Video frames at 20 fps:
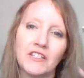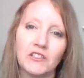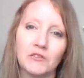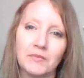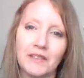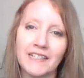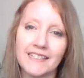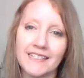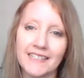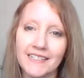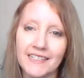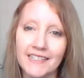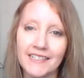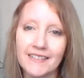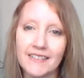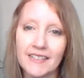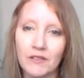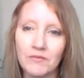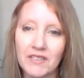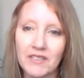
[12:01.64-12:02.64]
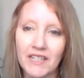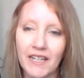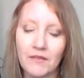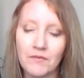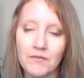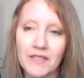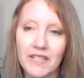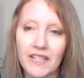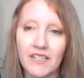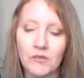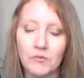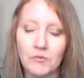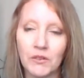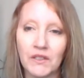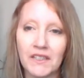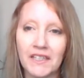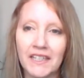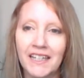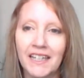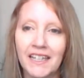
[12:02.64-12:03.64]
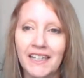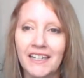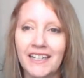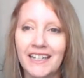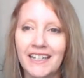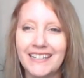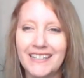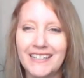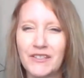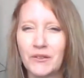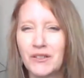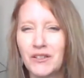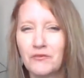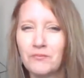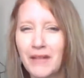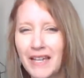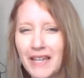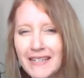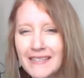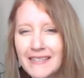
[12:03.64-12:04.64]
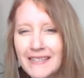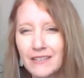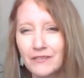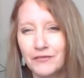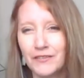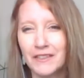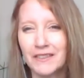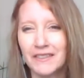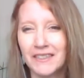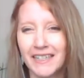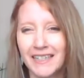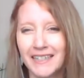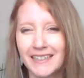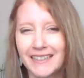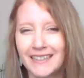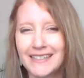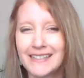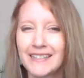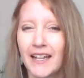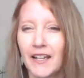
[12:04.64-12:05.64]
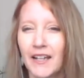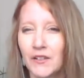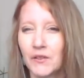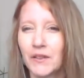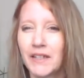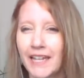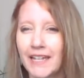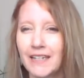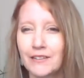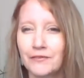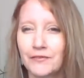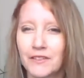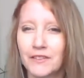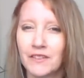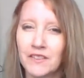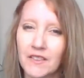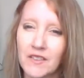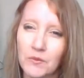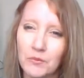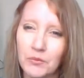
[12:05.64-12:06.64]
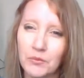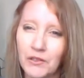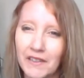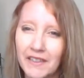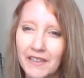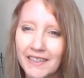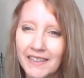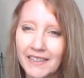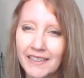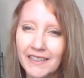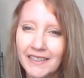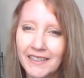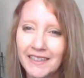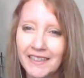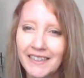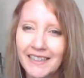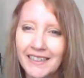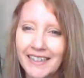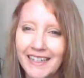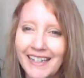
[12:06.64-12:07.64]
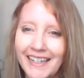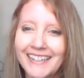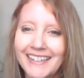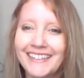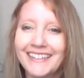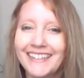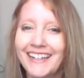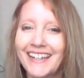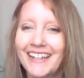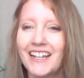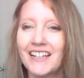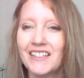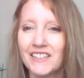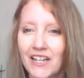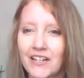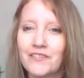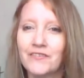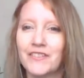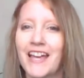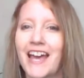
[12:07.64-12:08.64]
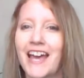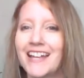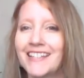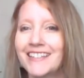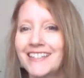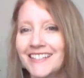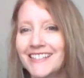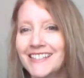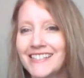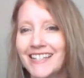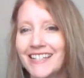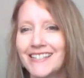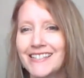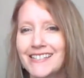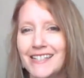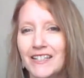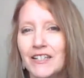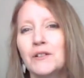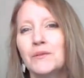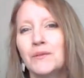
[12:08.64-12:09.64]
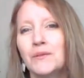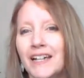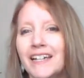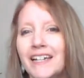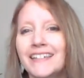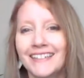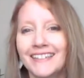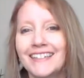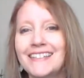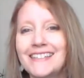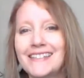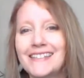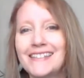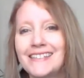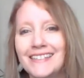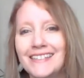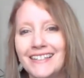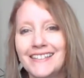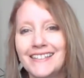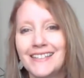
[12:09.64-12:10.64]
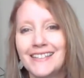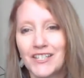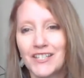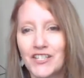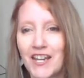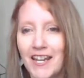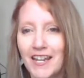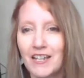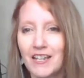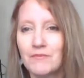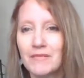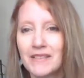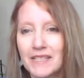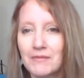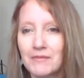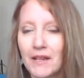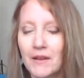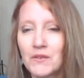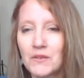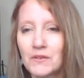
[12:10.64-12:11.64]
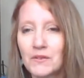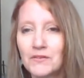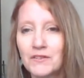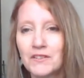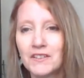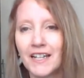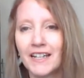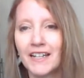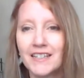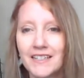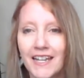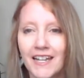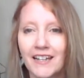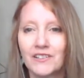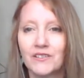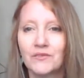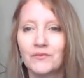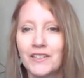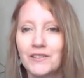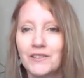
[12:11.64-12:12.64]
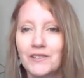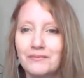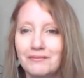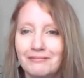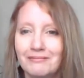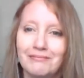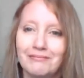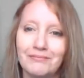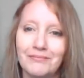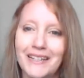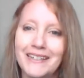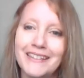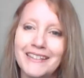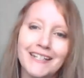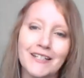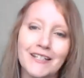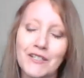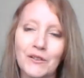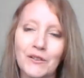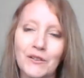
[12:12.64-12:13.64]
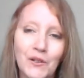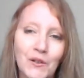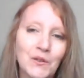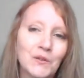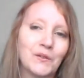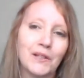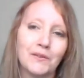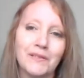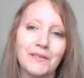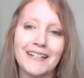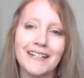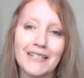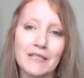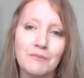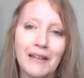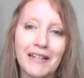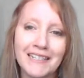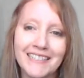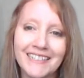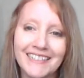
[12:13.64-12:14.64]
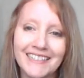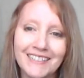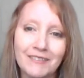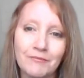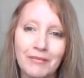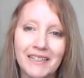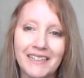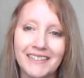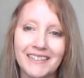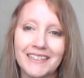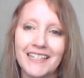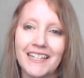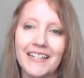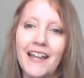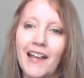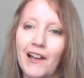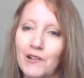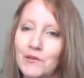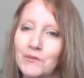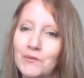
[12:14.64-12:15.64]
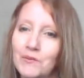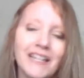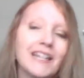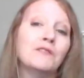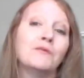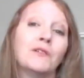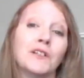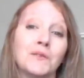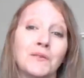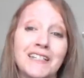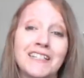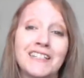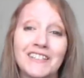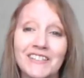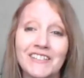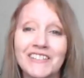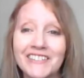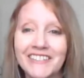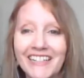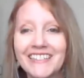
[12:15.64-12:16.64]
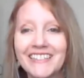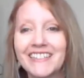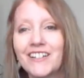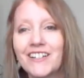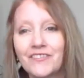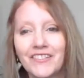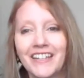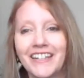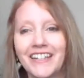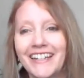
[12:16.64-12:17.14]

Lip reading: too, because I think sometimes in a book, it sort of makes it feel like it's not okay to feel disappointed. And I love that it says, you know what, it's a shame. Sometimes we feel kind of down when things don't go the way we expected, but then what do we do? I love that